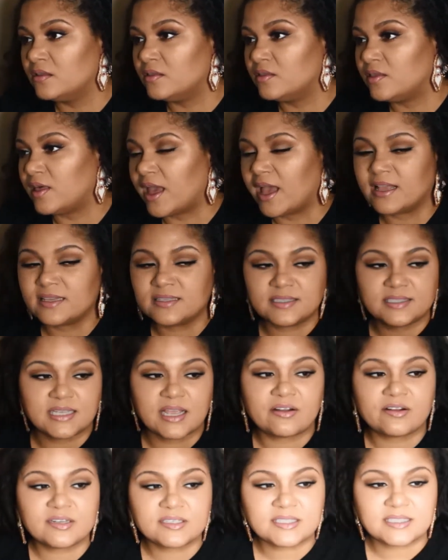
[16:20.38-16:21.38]
They had
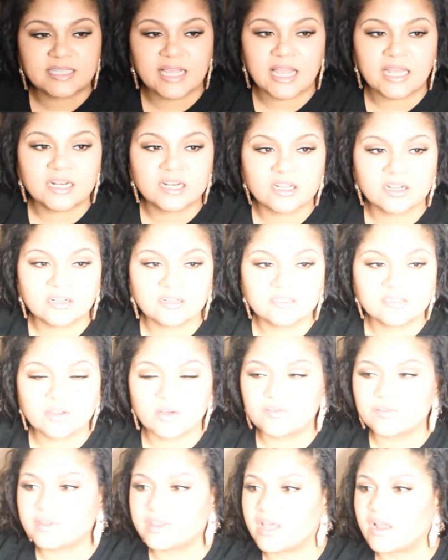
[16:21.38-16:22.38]
Sarah Sanders
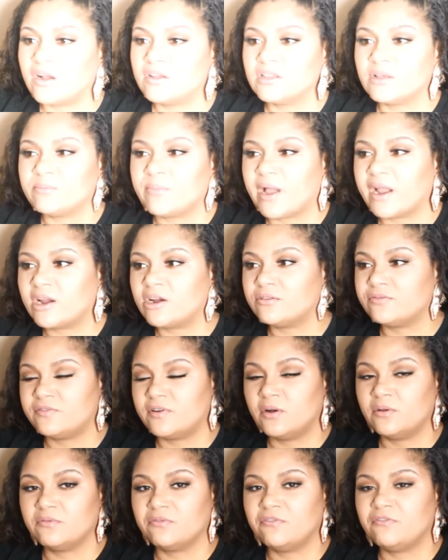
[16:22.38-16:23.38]
over there on the
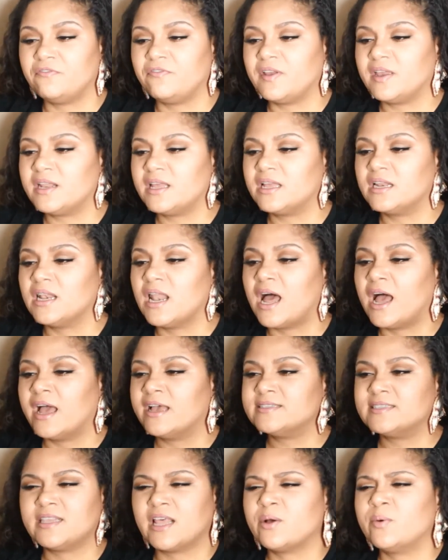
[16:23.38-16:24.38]
microphone feeding
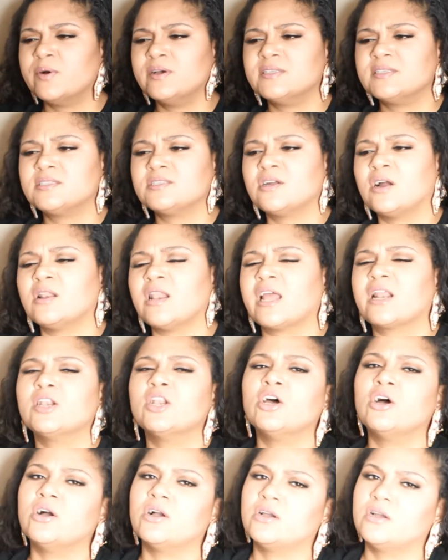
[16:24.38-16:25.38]
lies, and they always start like,
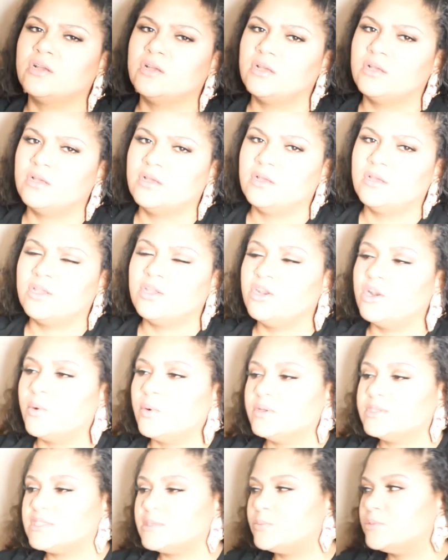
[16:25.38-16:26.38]
look, you know,
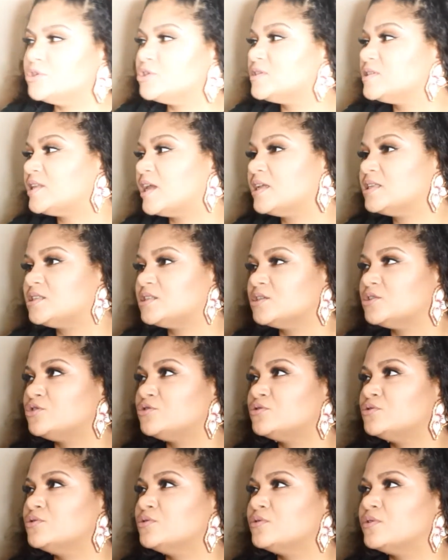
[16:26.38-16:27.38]
when someone states the
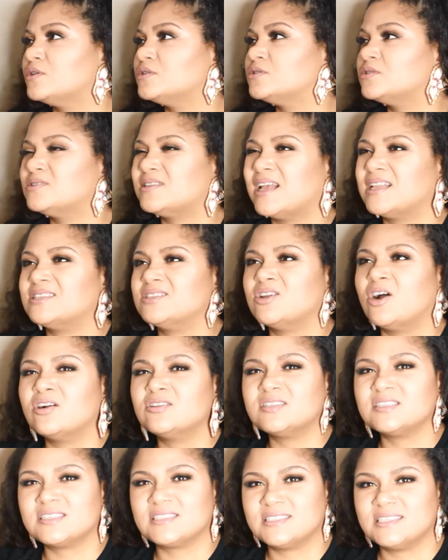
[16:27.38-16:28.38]
truth, it's that
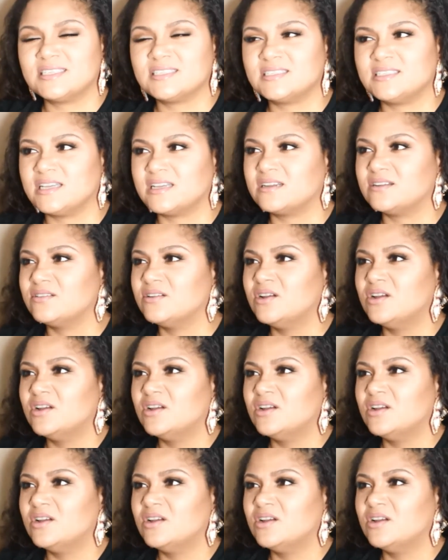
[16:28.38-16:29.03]
narcissistic